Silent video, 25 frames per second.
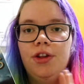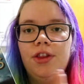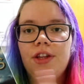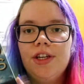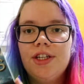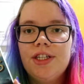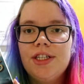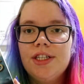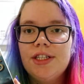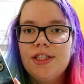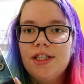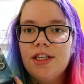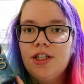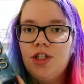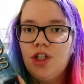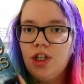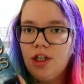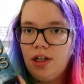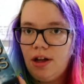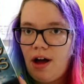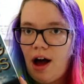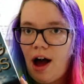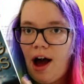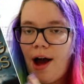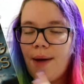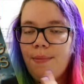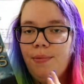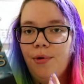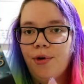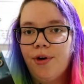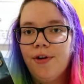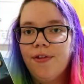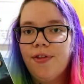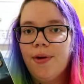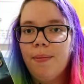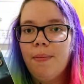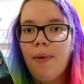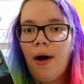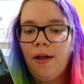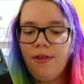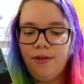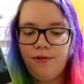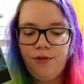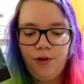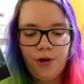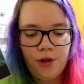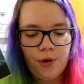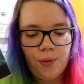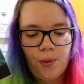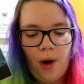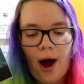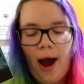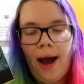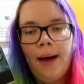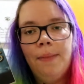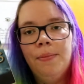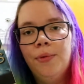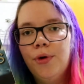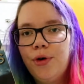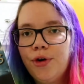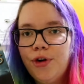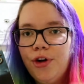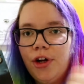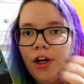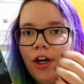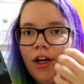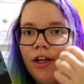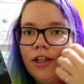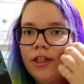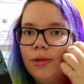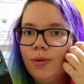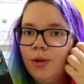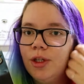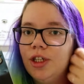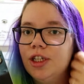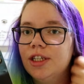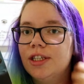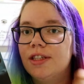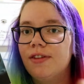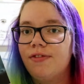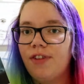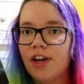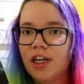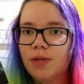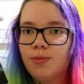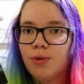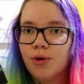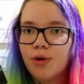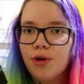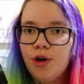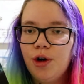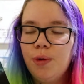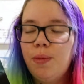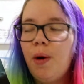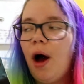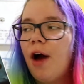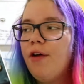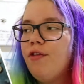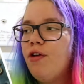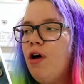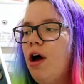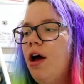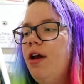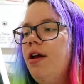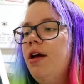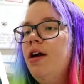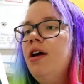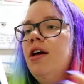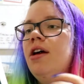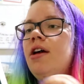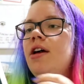This is the July book of the month for the YA Book Nerds, which is the Facebook group I run.